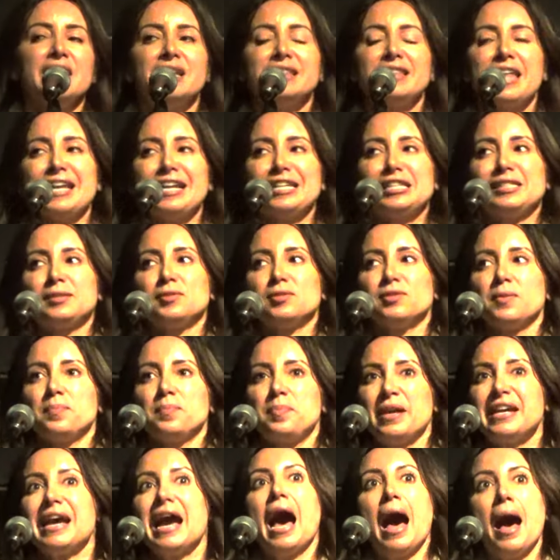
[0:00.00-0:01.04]
that it's
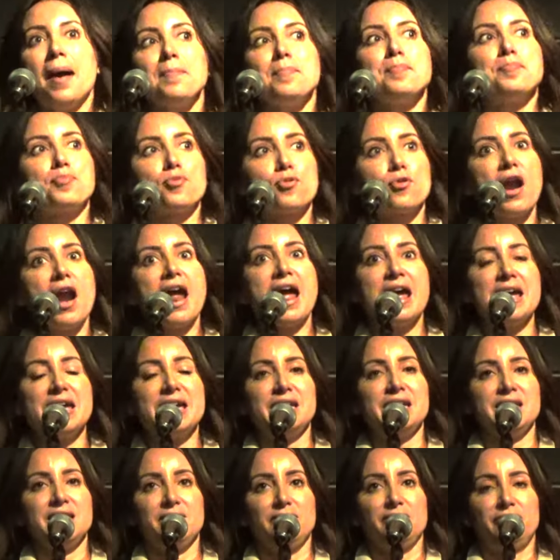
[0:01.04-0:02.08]
become
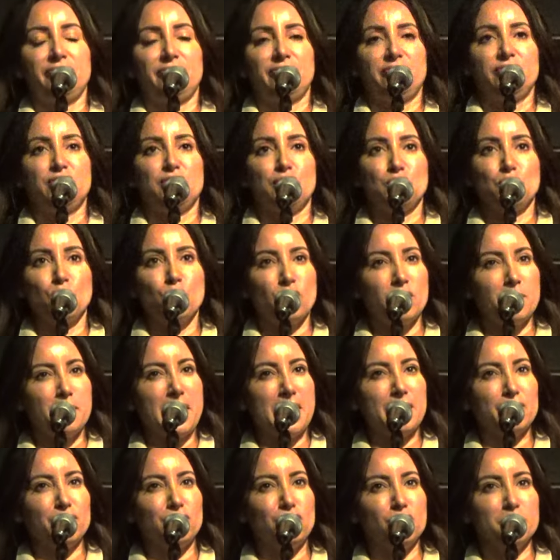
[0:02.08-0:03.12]
brave to talk
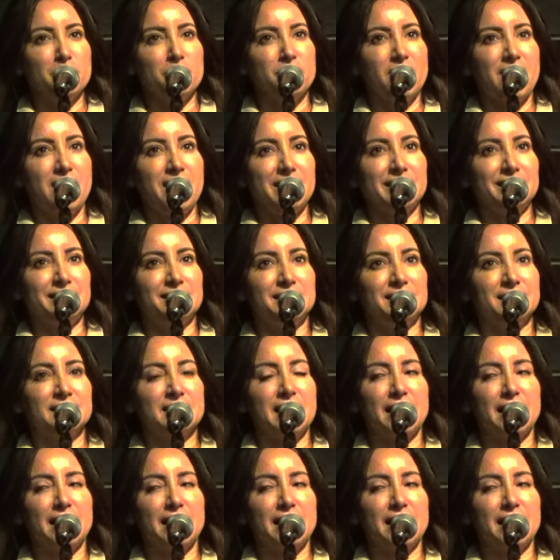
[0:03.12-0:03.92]
about human rights.